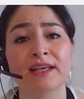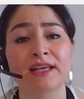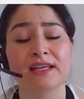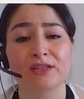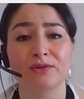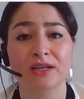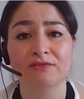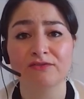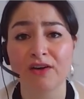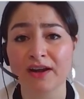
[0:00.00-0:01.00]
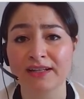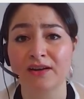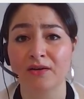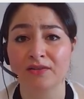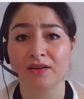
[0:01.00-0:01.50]
you can find it
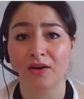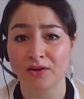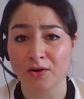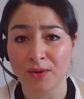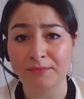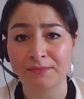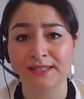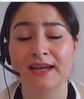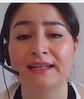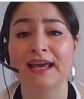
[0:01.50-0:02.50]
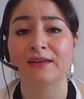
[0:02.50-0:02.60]
on, on our website at